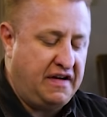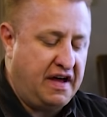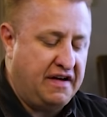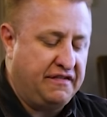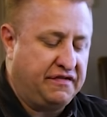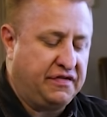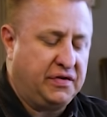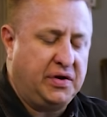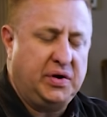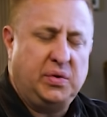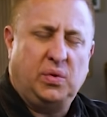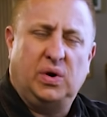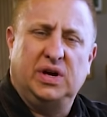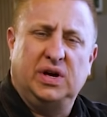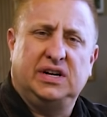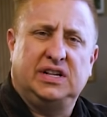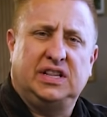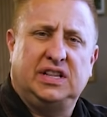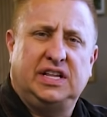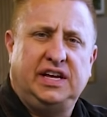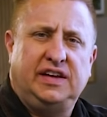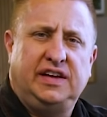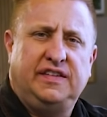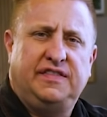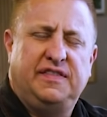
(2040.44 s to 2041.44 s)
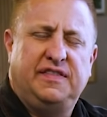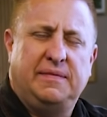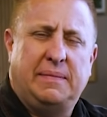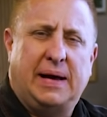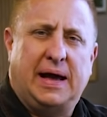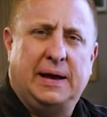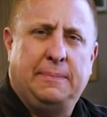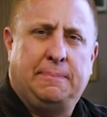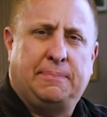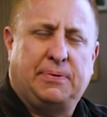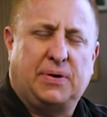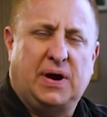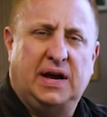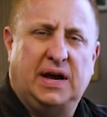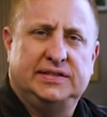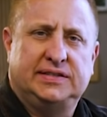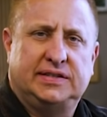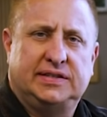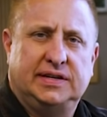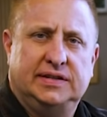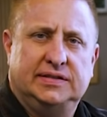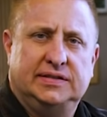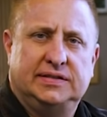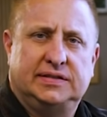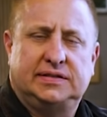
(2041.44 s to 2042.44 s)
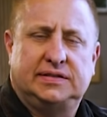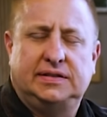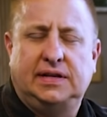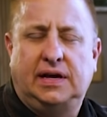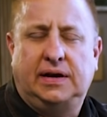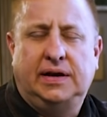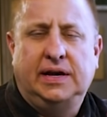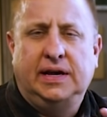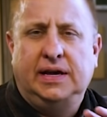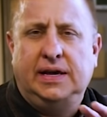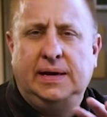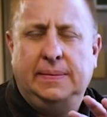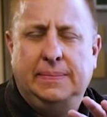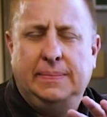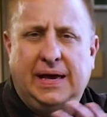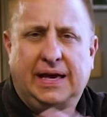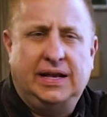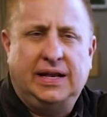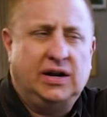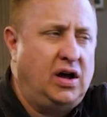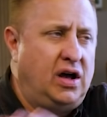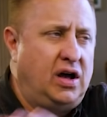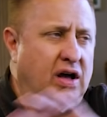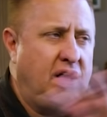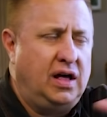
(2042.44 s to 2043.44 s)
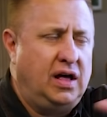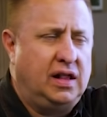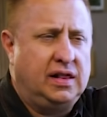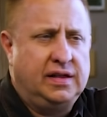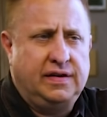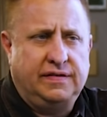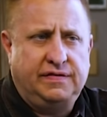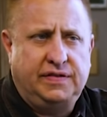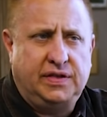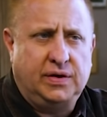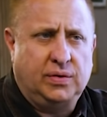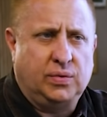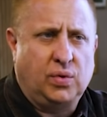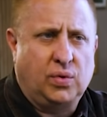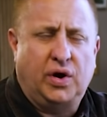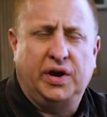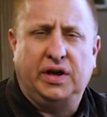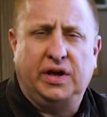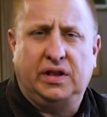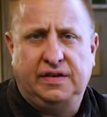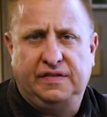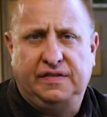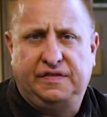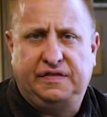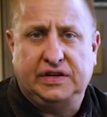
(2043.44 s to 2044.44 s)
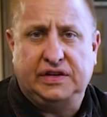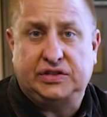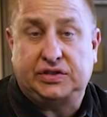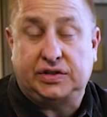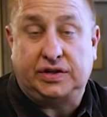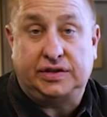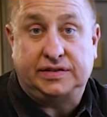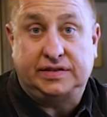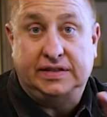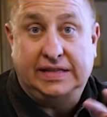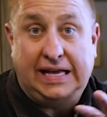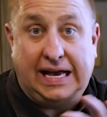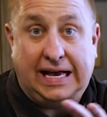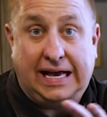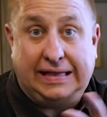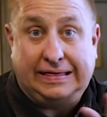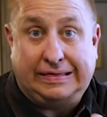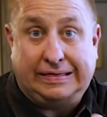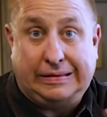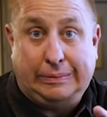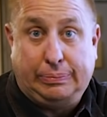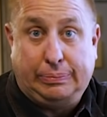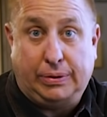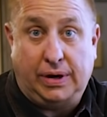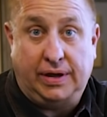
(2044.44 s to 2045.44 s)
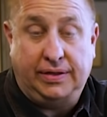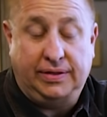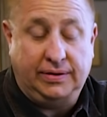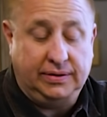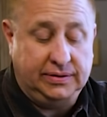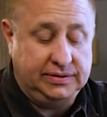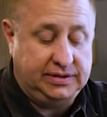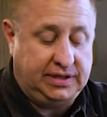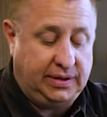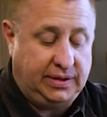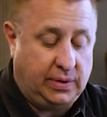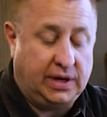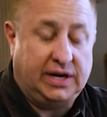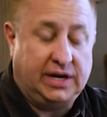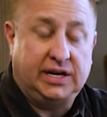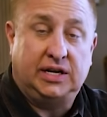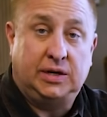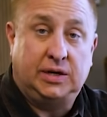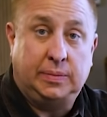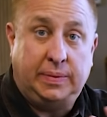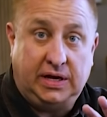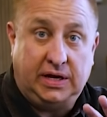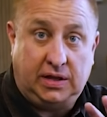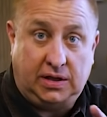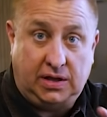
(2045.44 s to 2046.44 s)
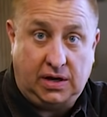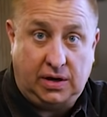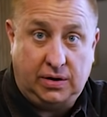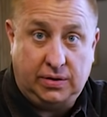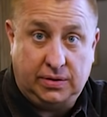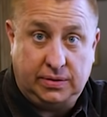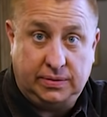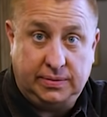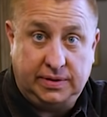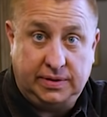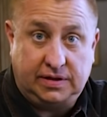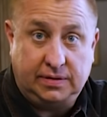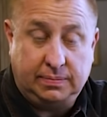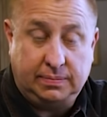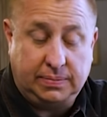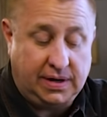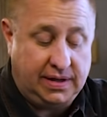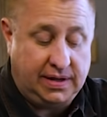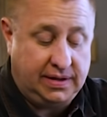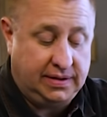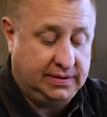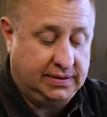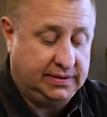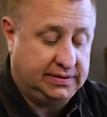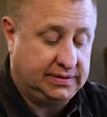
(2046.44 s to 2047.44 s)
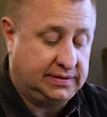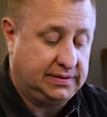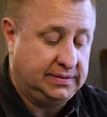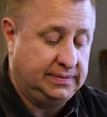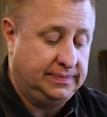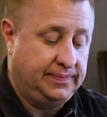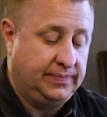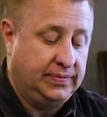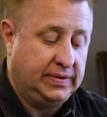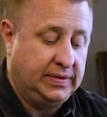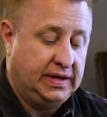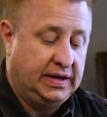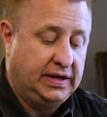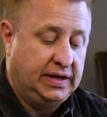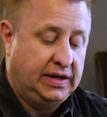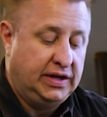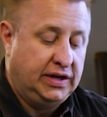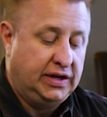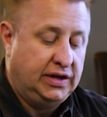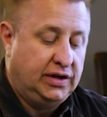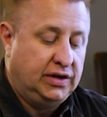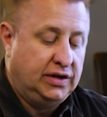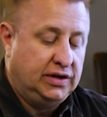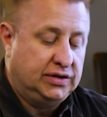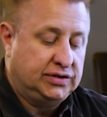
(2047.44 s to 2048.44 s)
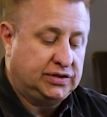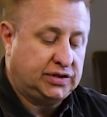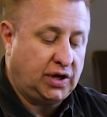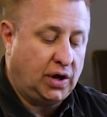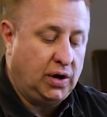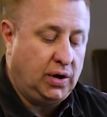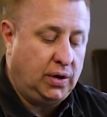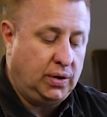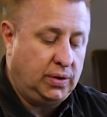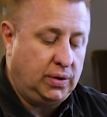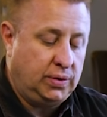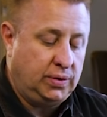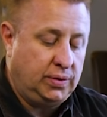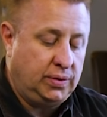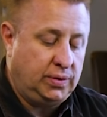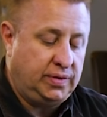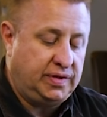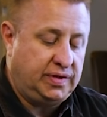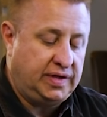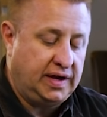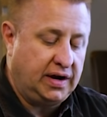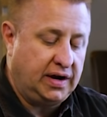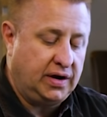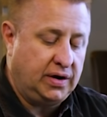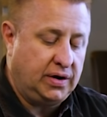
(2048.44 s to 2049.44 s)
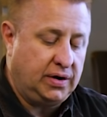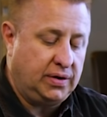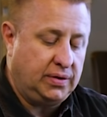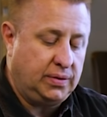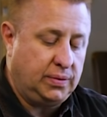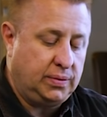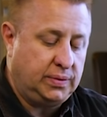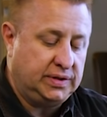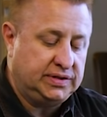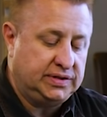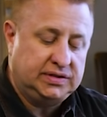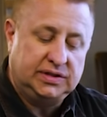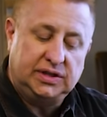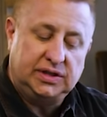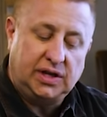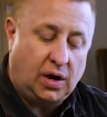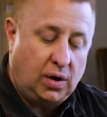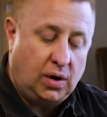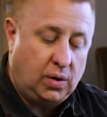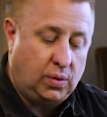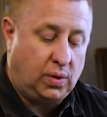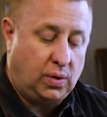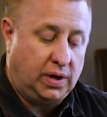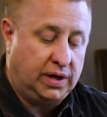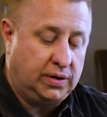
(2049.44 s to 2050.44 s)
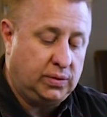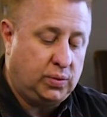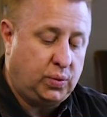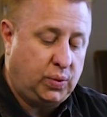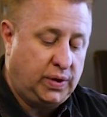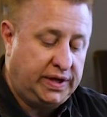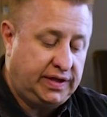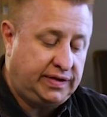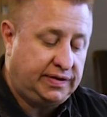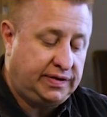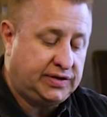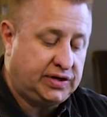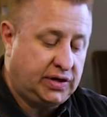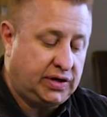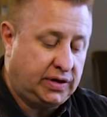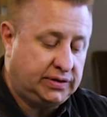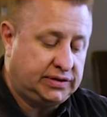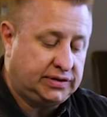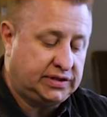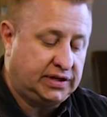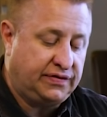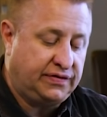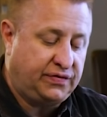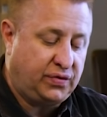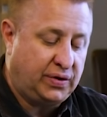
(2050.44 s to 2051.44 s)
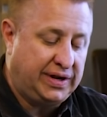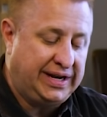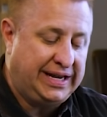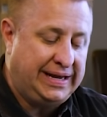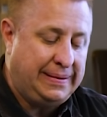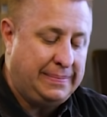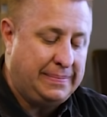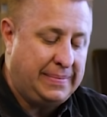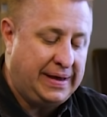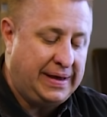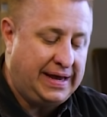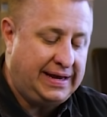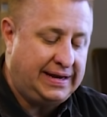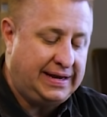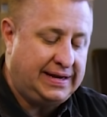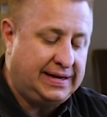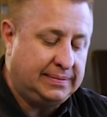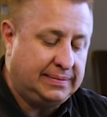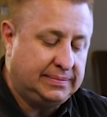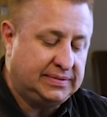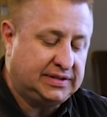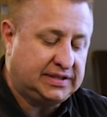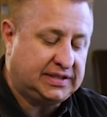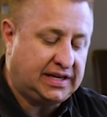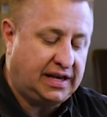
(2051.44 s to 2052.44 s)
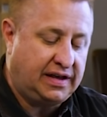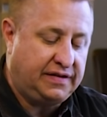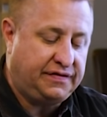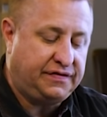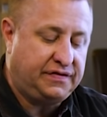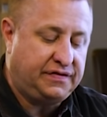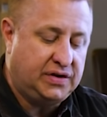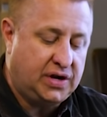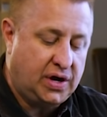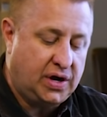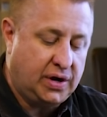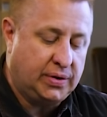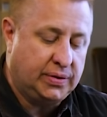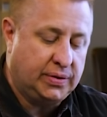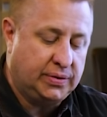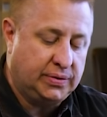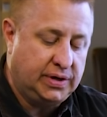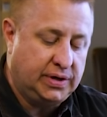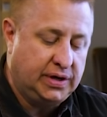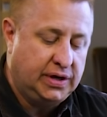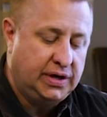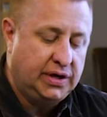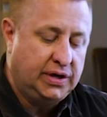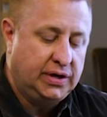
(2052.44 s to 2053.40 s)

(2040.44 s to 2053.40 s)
everyone leave my presence." Now, he meant all of the royal officials, not the brothers. He wanted to be alone with the brothers. So there was no one with Joseph when he made himself known